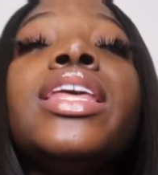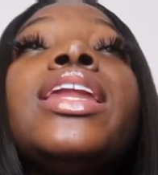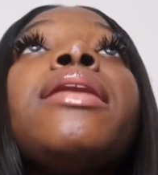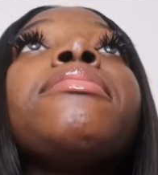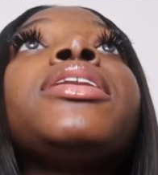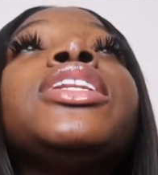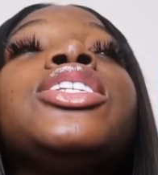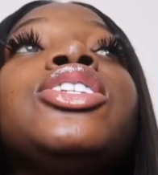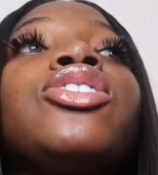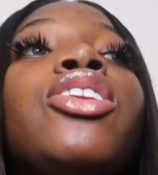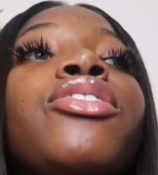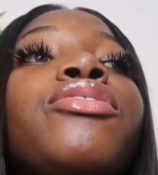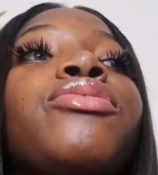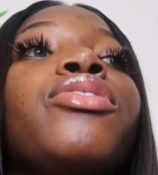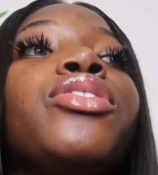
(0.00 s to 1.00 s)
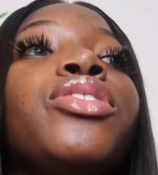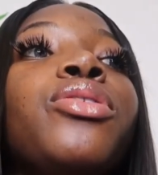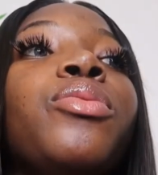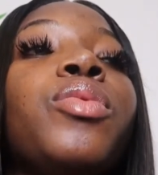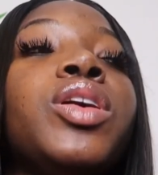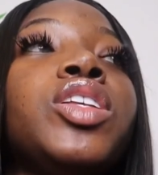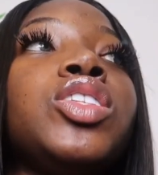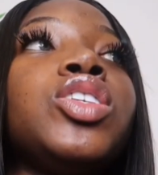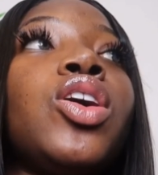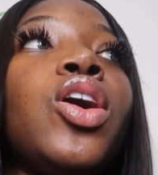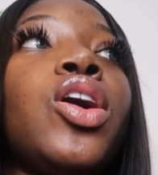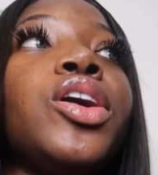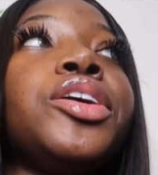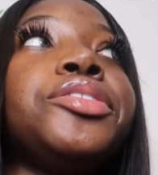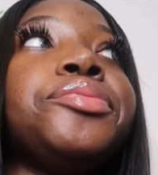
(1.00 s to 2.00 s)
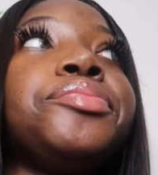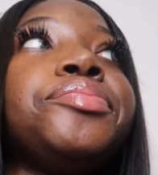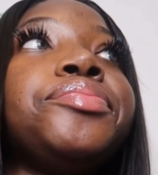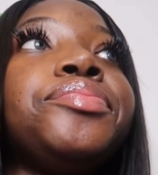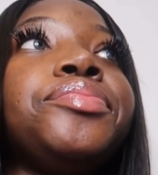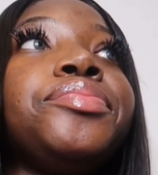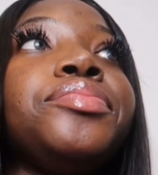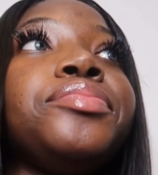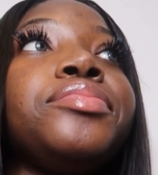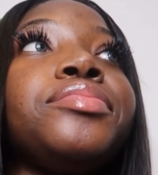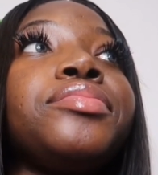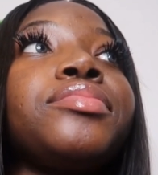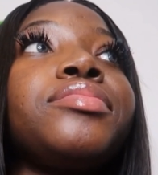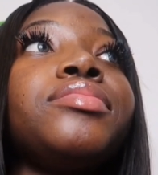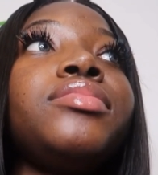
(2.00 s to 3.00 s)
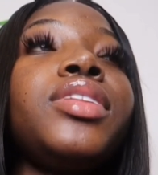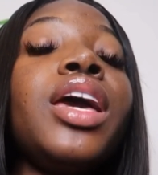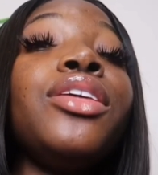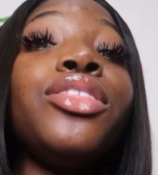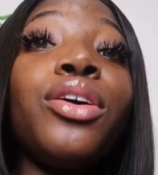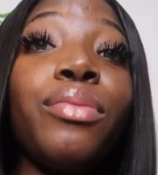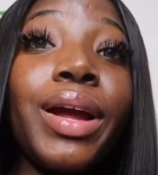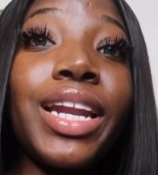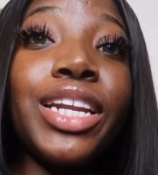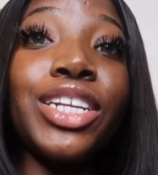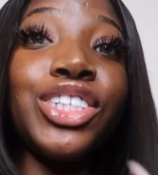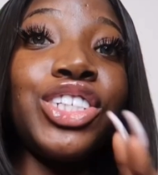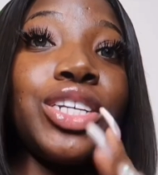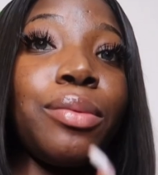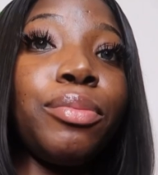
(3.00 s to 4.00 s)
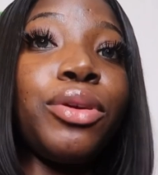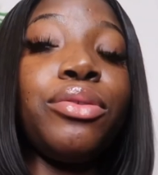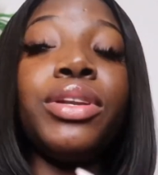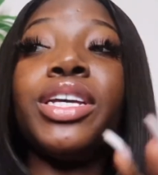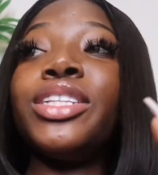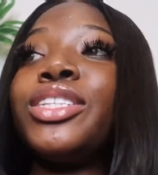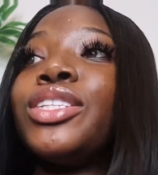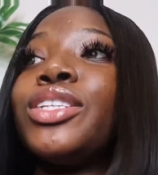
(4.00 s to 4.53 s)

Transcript: I'm gonna start for the ones on the ready to ship unit.